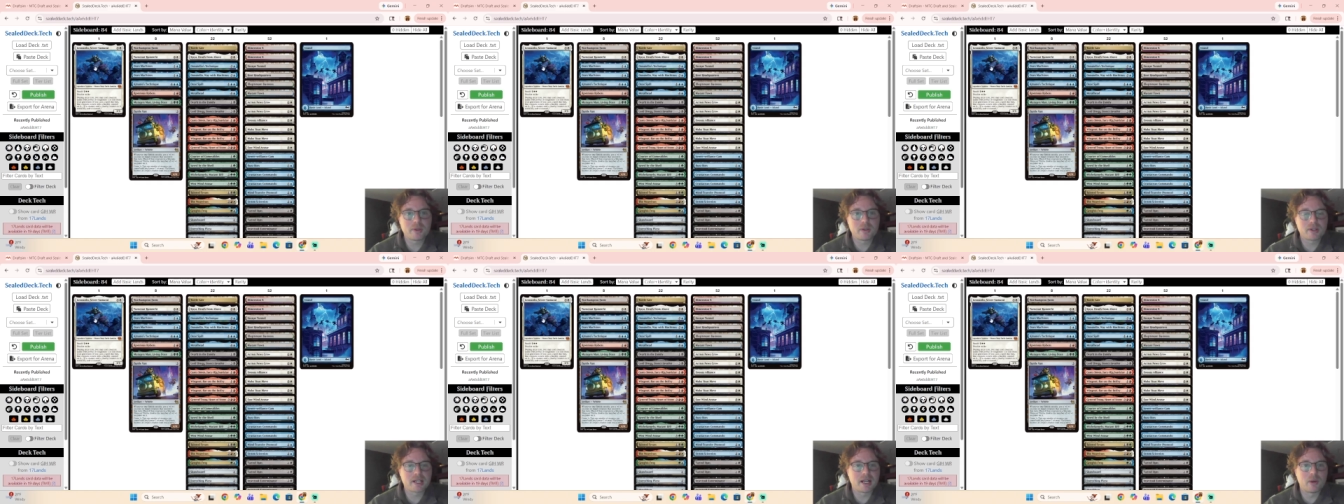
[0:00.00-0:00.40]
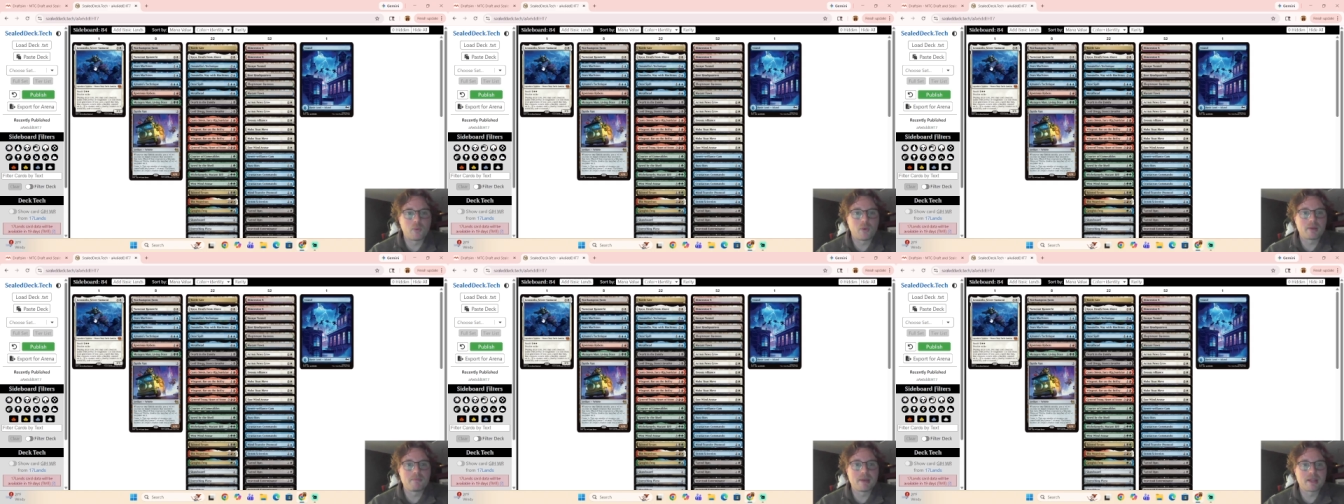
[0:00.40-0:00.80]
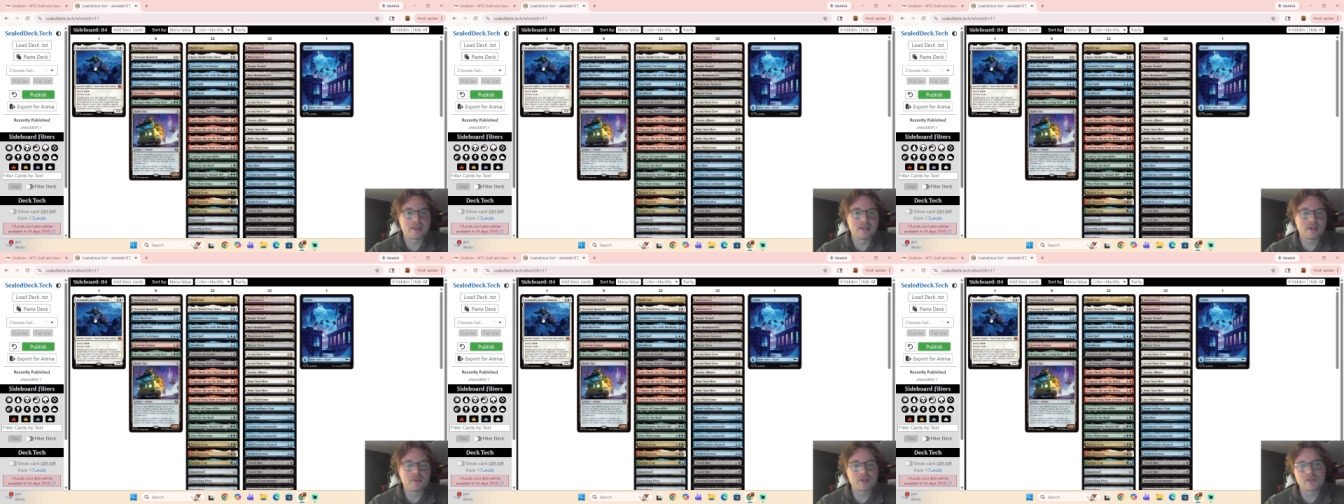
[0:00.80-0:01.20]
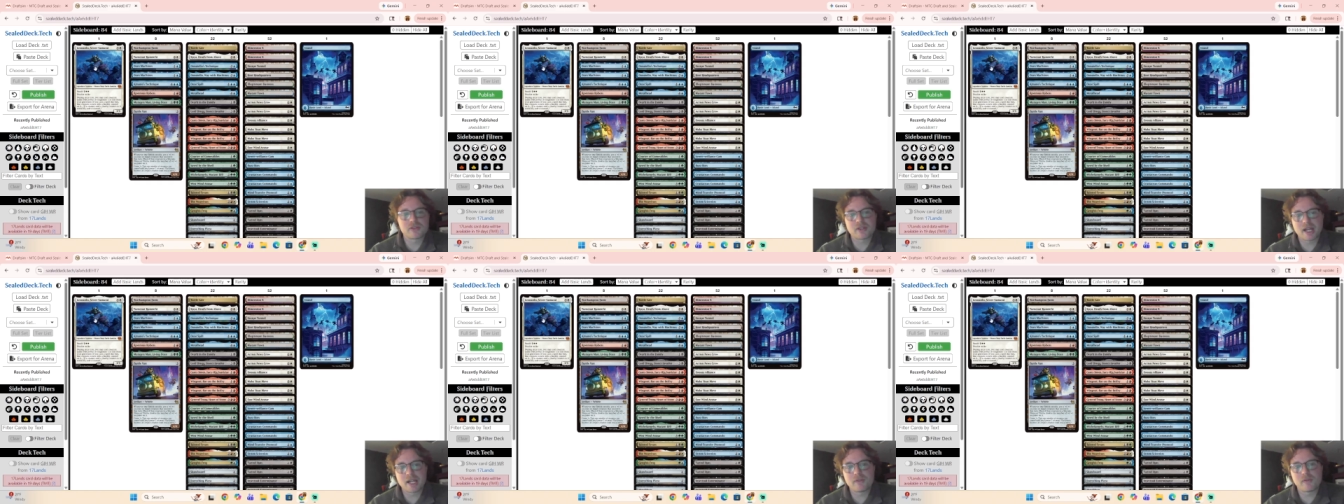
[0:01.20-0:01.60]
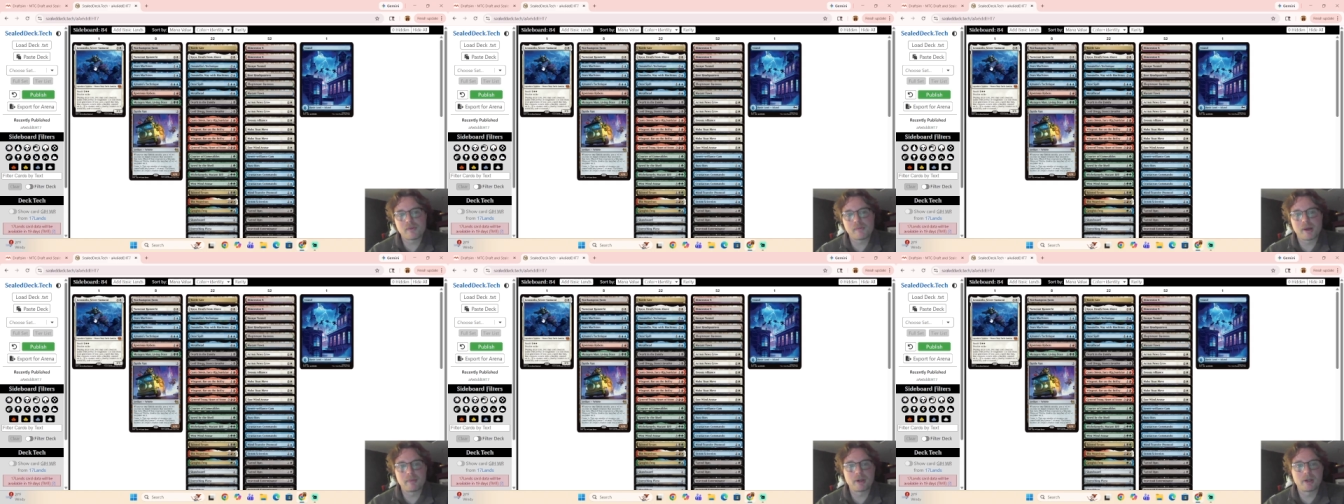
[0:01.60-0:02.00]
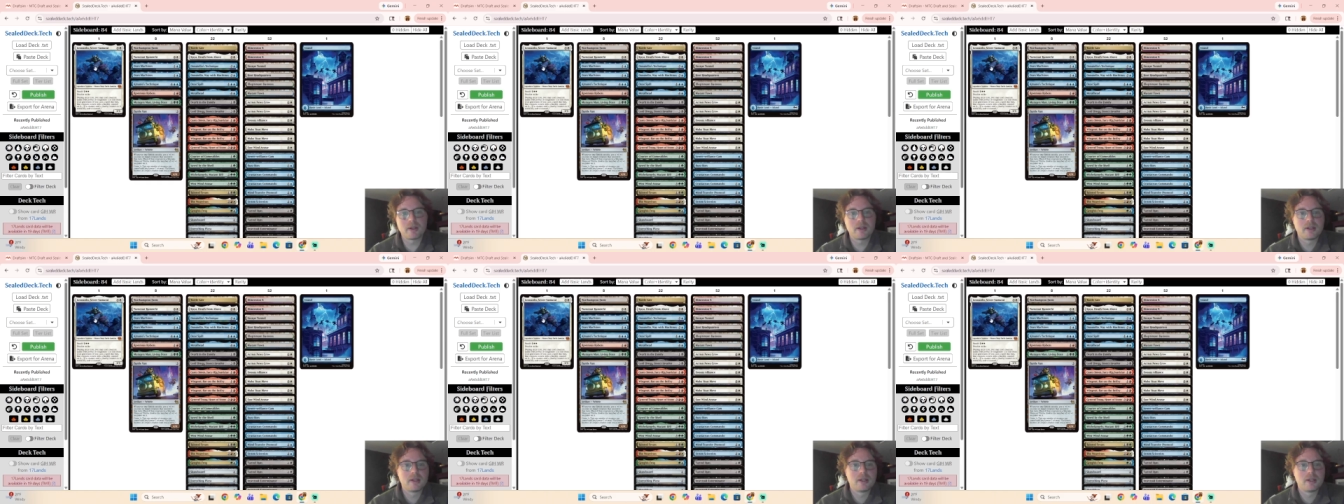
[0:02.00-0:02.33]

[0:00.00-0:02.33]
We only got one mythic, which is kind of a bummer.